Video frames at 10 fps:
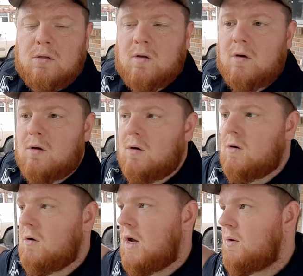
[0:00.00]

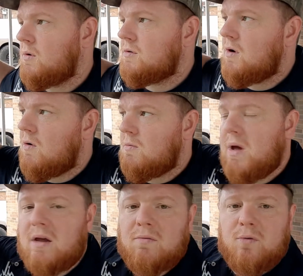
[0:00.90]
So I was going
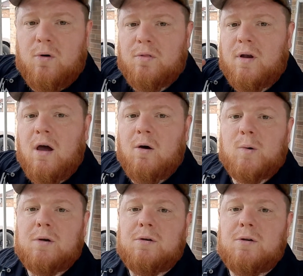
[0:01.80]
back and forth on how I
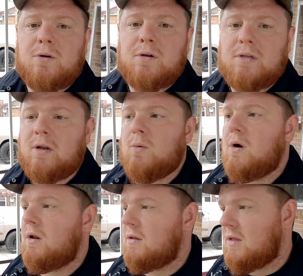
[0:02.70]
want to do it. Did I
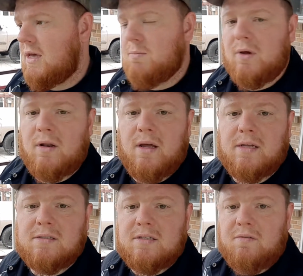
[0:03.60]
want to keep it
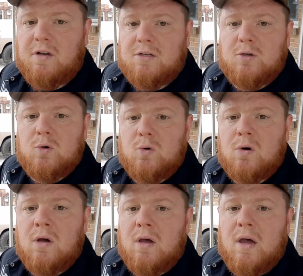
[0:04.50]
at 72
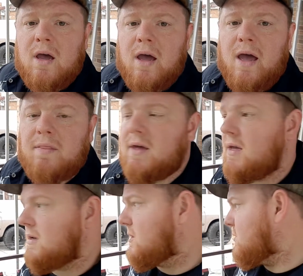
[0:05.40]
and
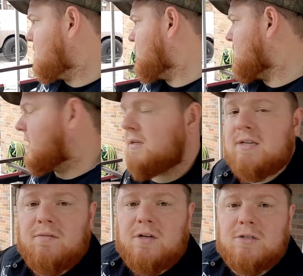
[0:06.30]
then do like a
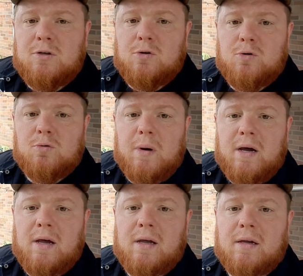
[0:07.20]
72
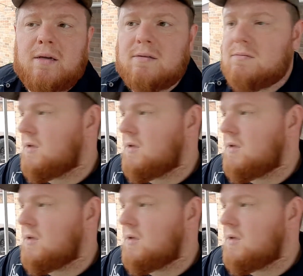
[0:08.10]
by